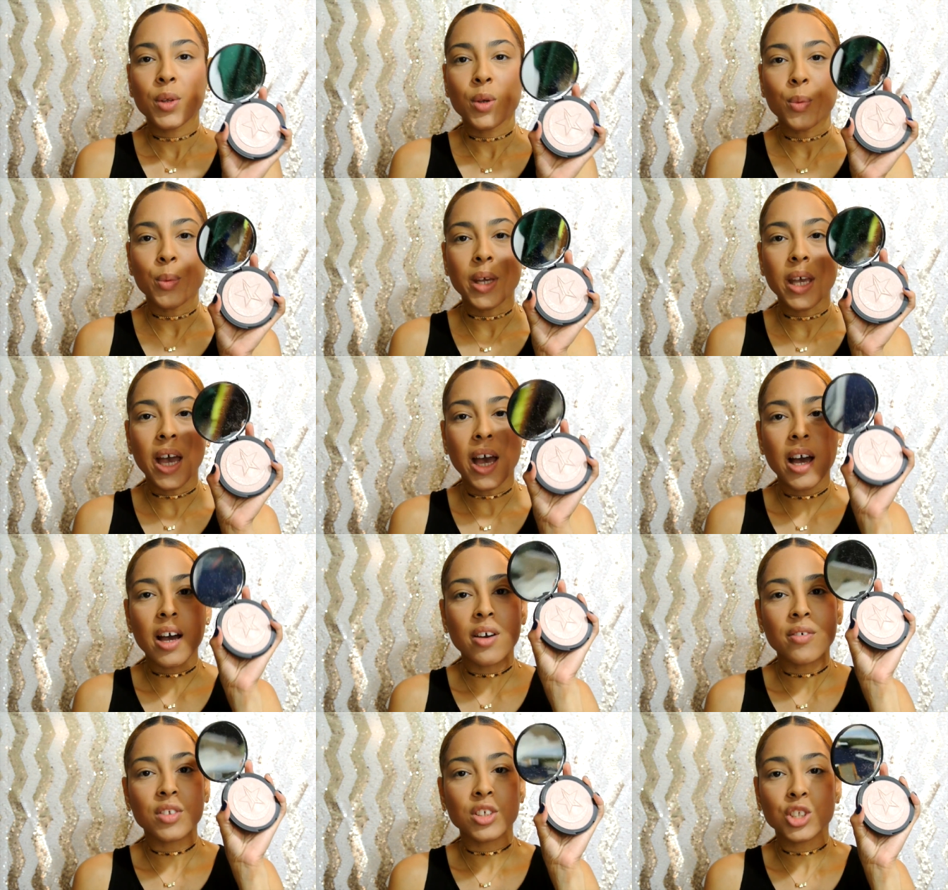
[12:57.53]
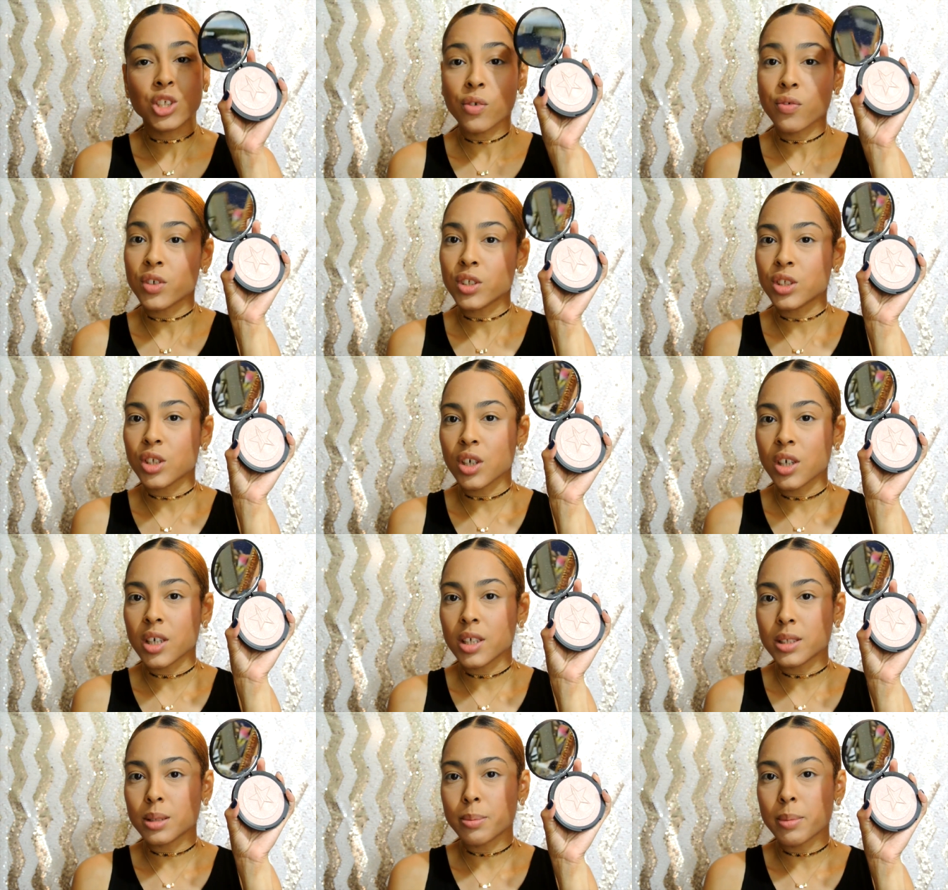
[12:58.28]
We have the Jeffree Star
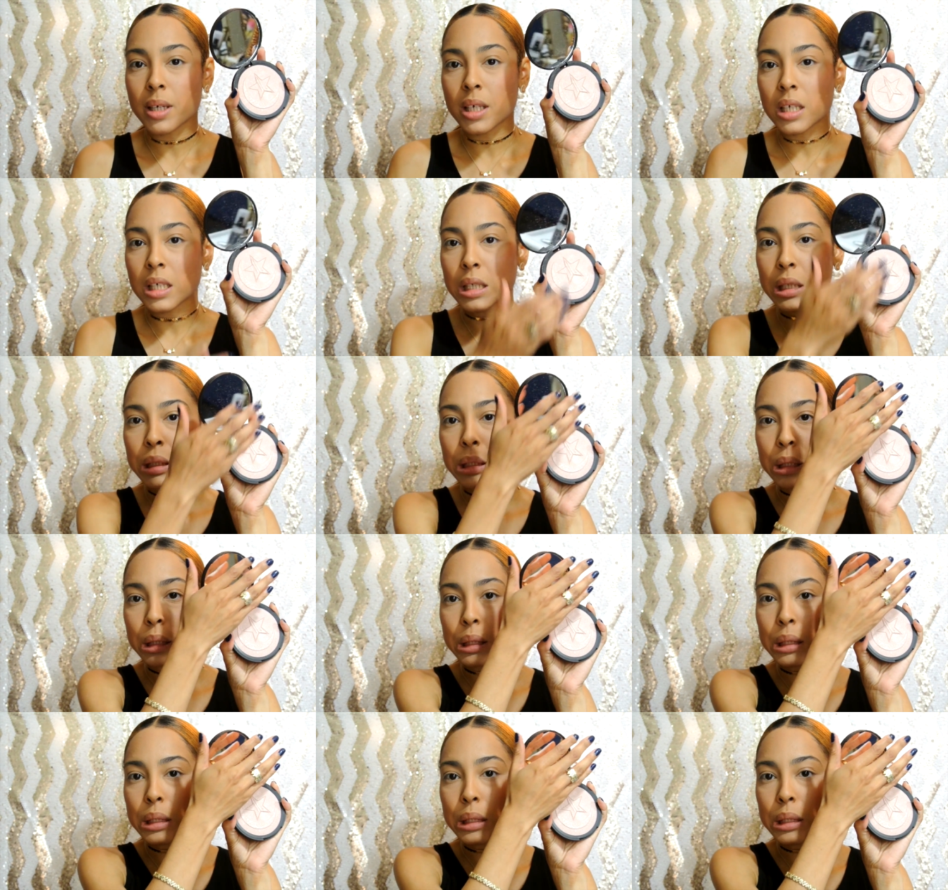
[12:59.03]
Cosmetics,